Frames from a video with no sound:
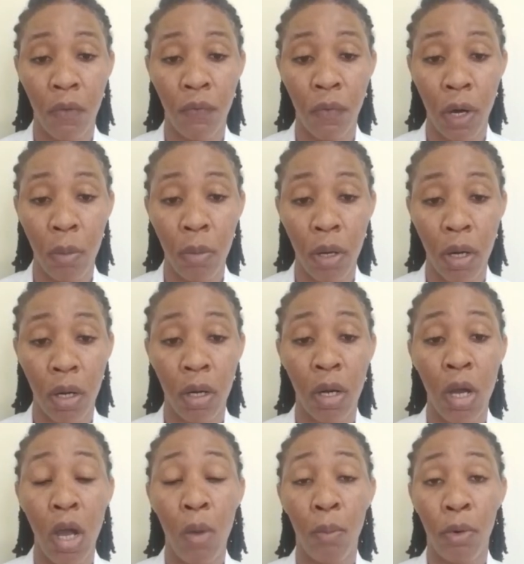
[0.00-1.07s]
from a
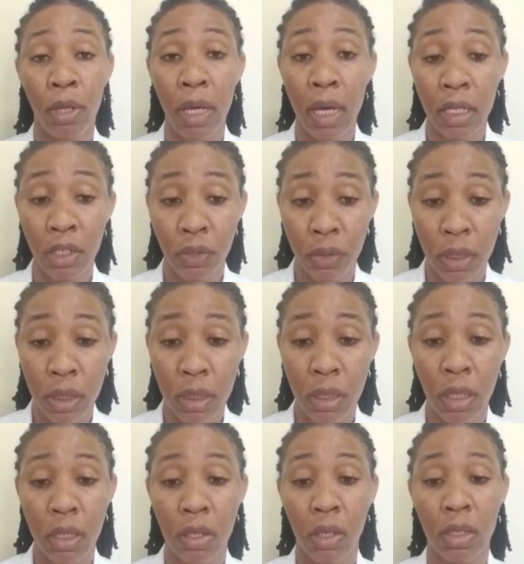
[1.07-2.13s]

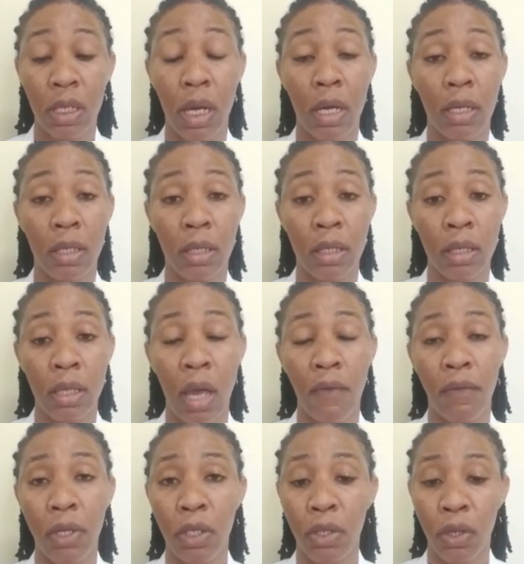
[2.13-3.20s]
podiatrist, such as
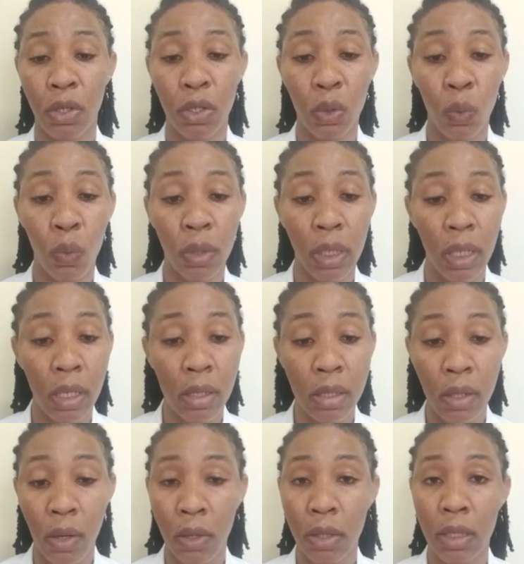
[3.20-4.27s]
having your toenails
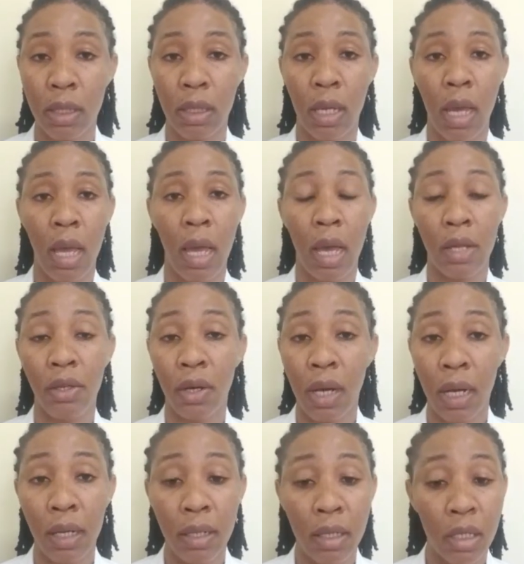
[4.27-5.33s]
cut and your
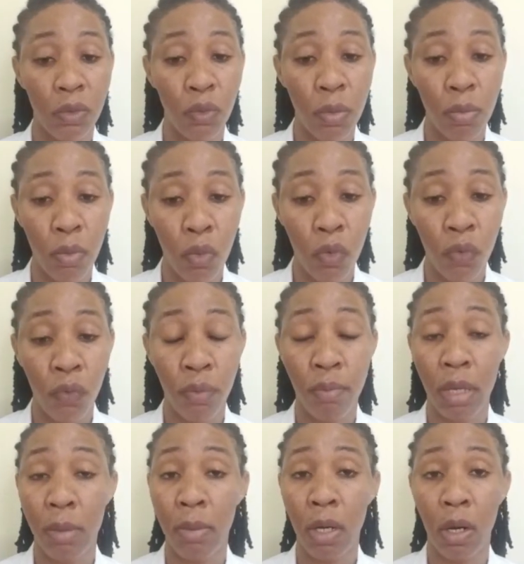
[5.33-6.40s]
calluses removed,
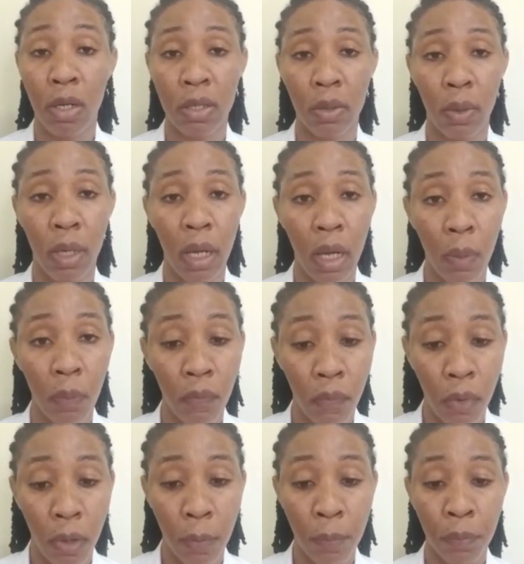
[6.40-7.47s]
may be also
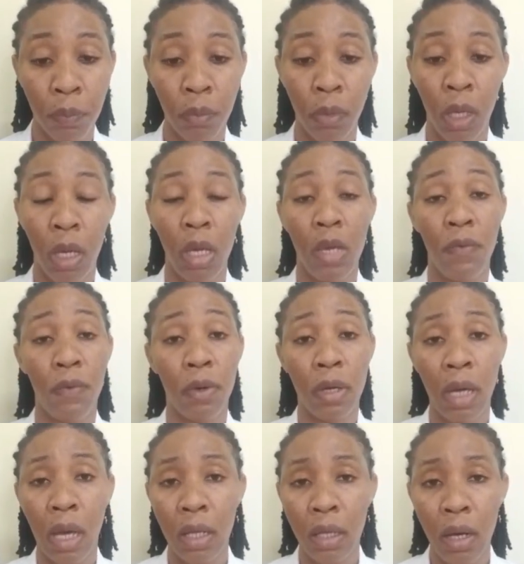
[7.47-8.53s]
helpful. If you
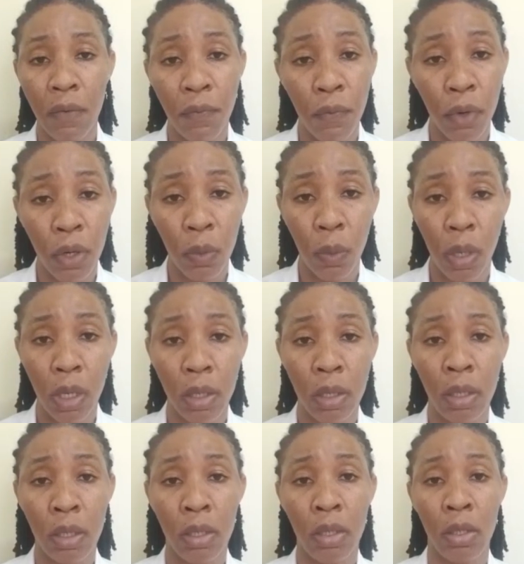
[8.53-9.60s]
can afford
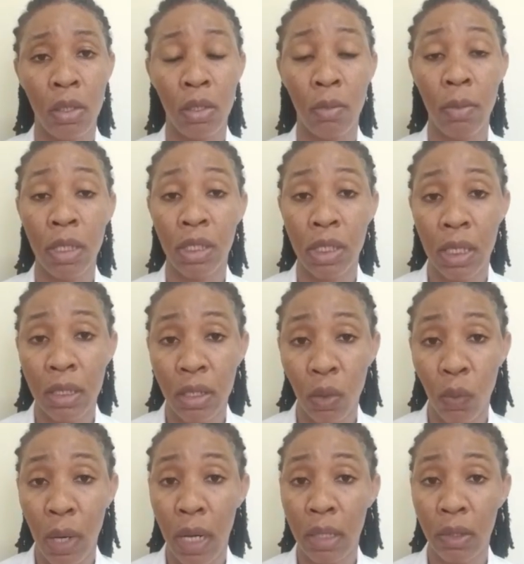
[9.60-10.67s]
one, you'll be gentle
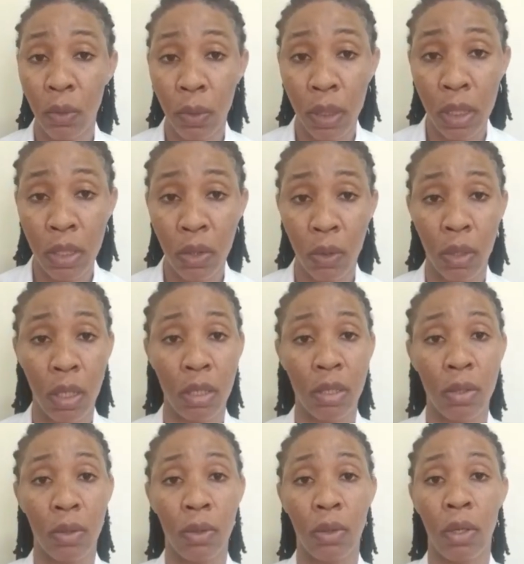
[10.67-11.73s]
while doing it, so not
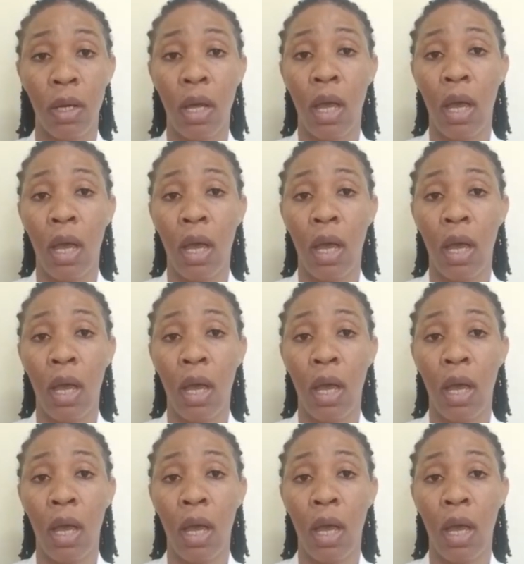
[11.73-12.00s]
so